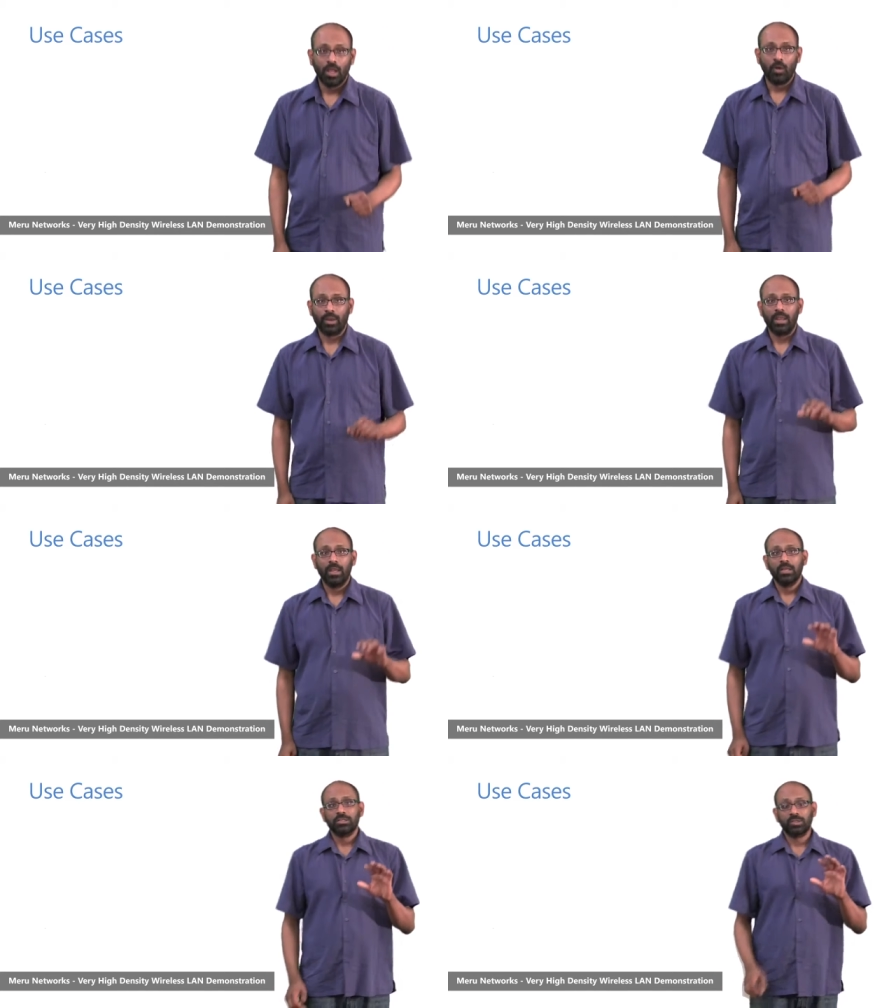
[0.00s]
Okay,
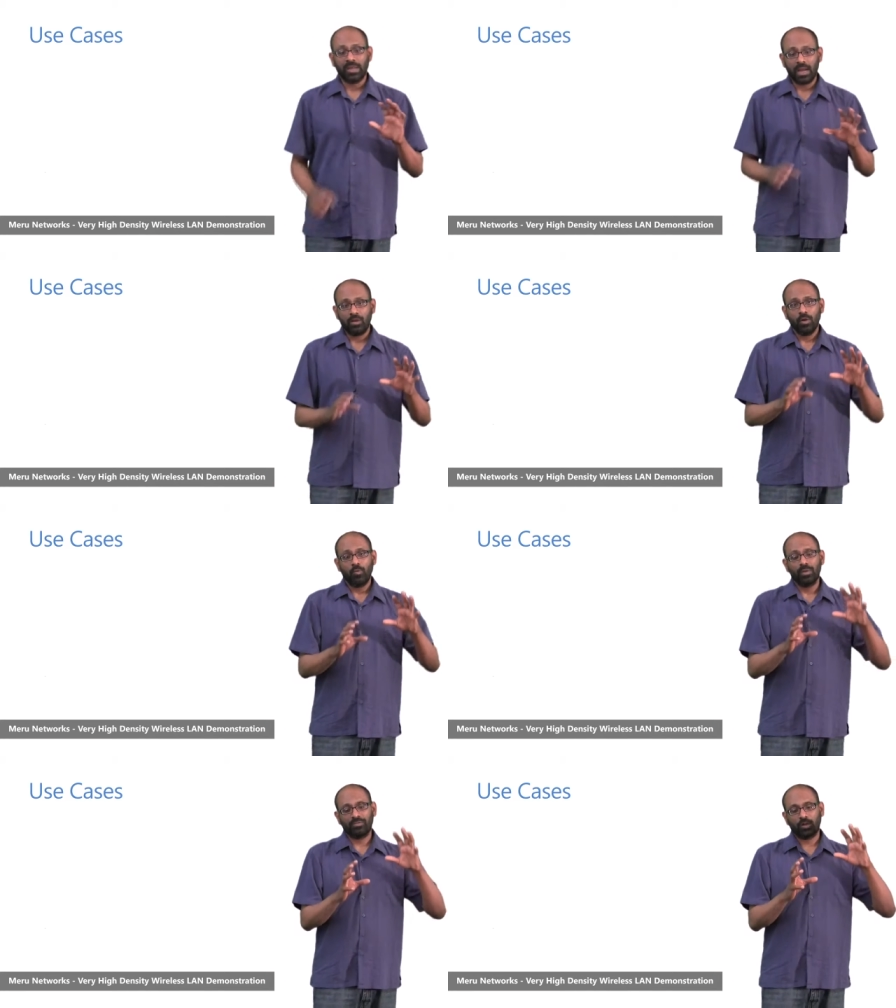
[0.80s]
so now
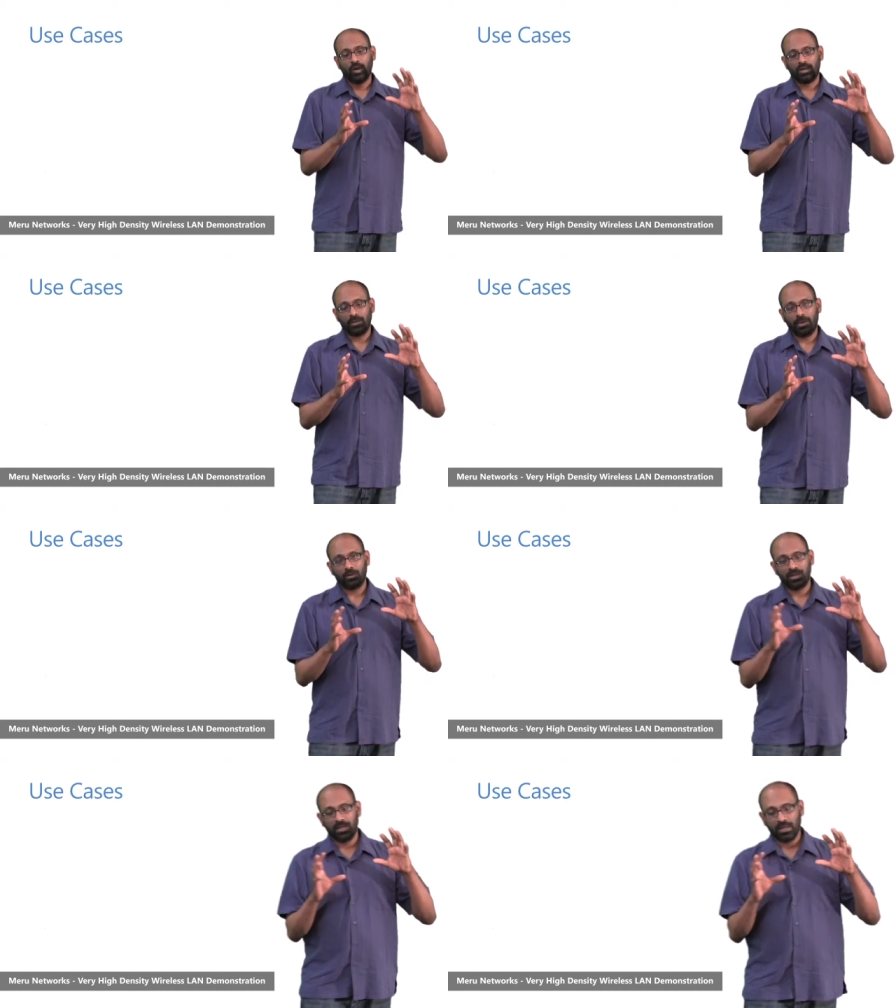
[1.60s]
we've talked
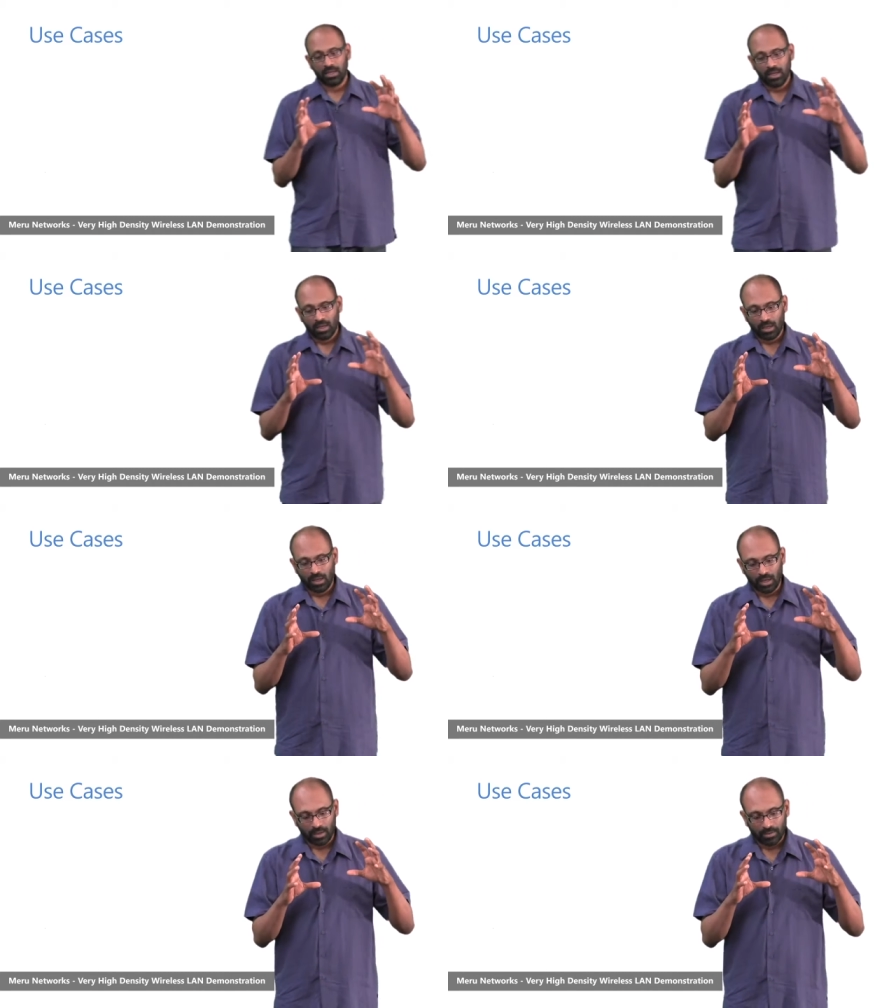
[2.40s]
about the
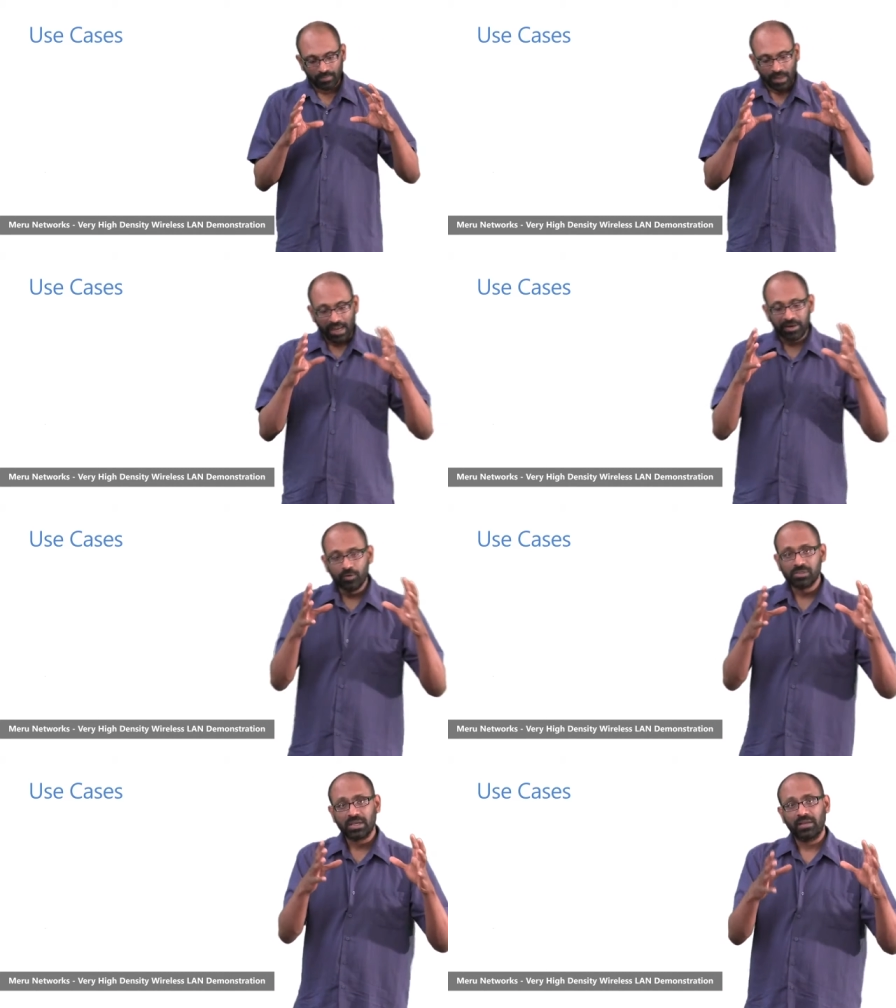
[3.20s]
uh, end
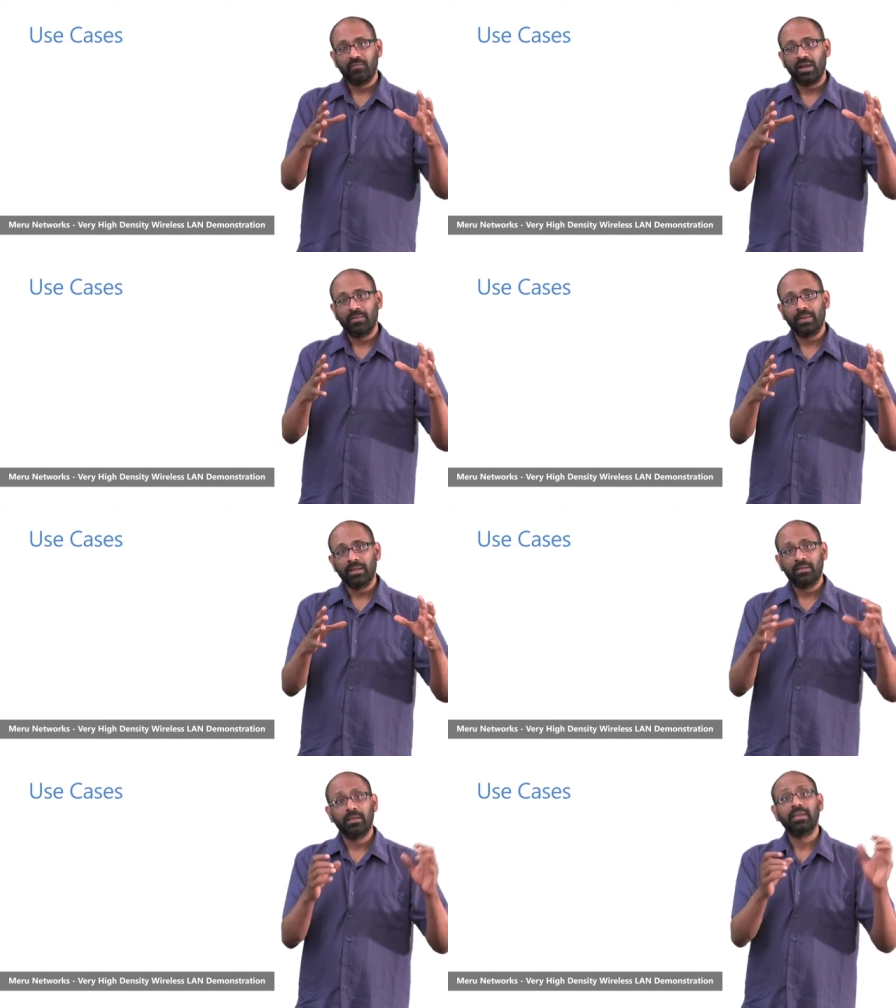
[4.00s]
user
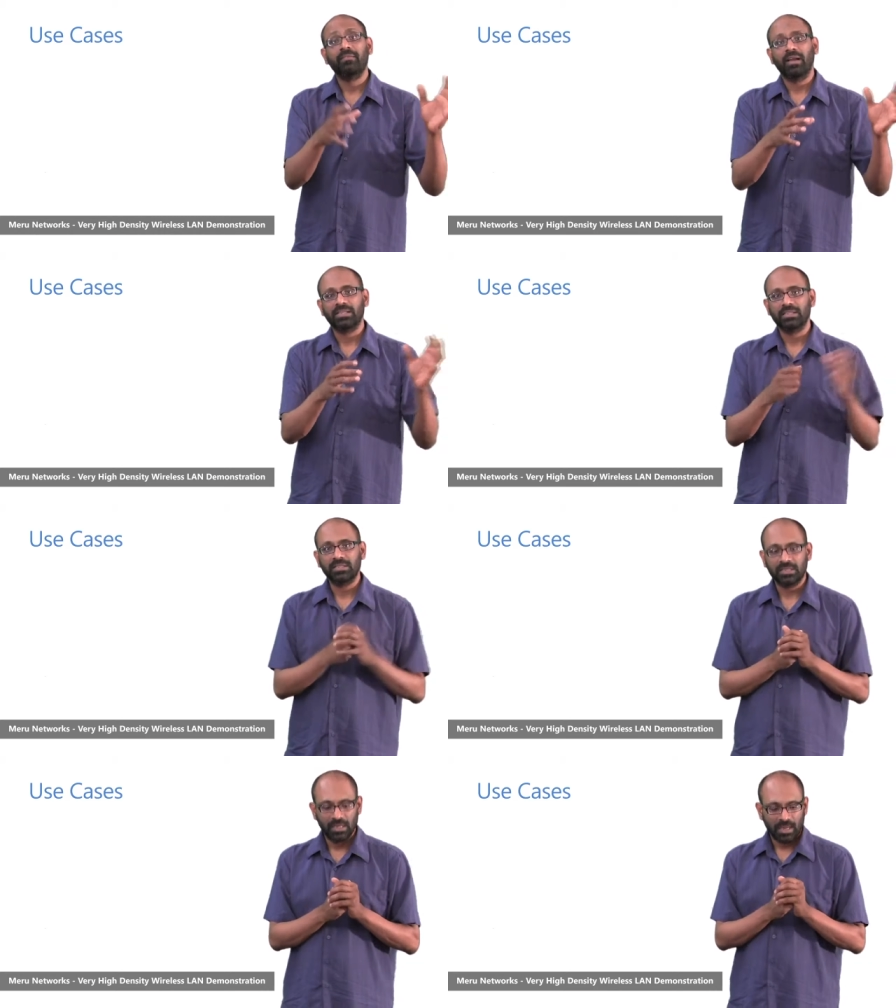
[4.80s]
environment, the
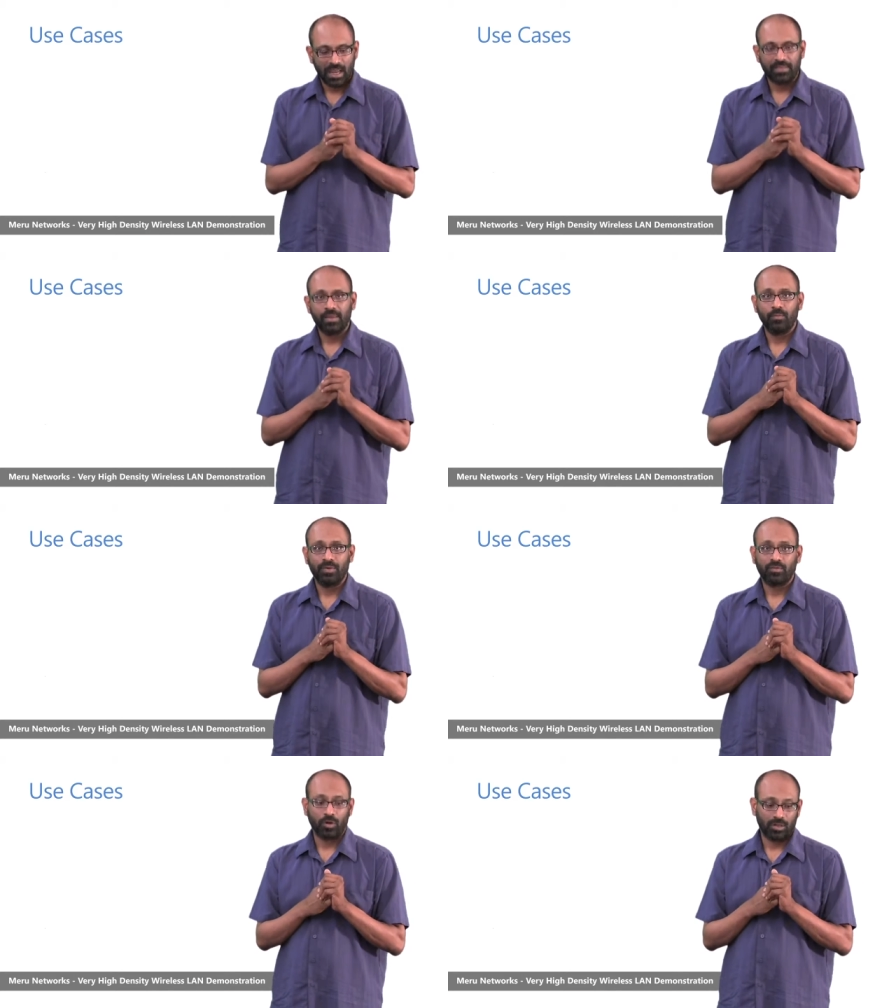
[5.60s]
devices, and then
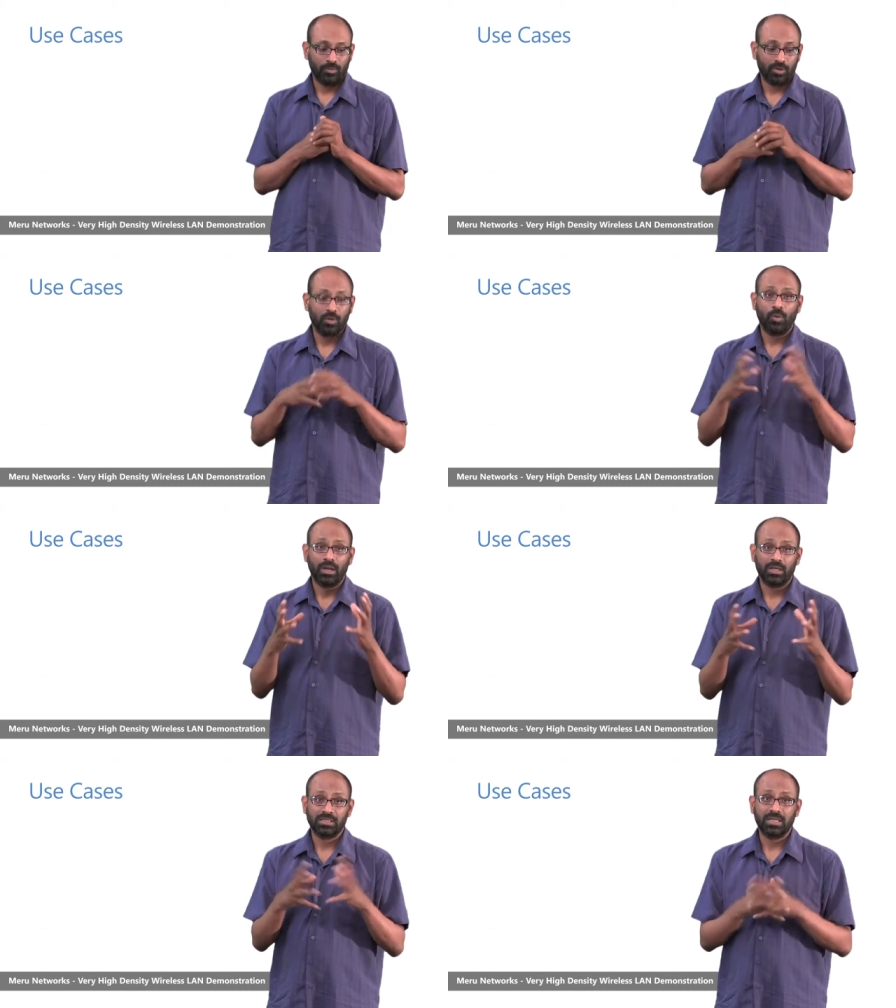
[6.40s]
we've talked about the
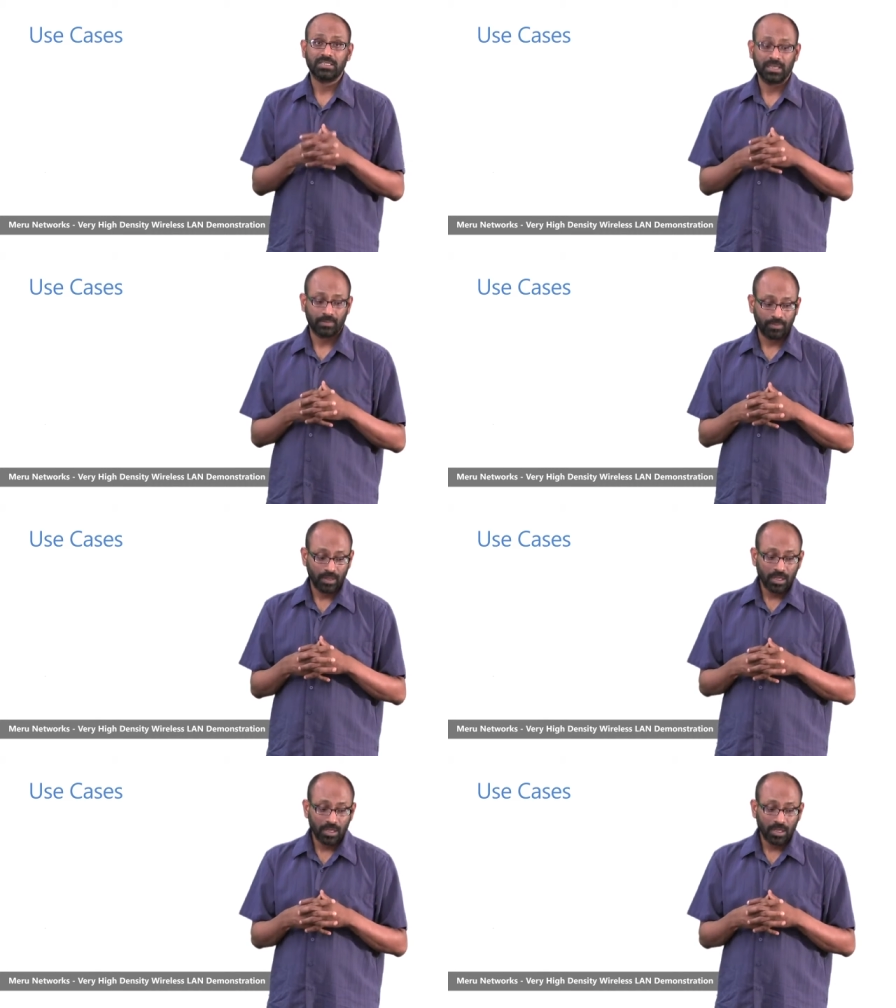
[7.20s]
wireless LAN setup.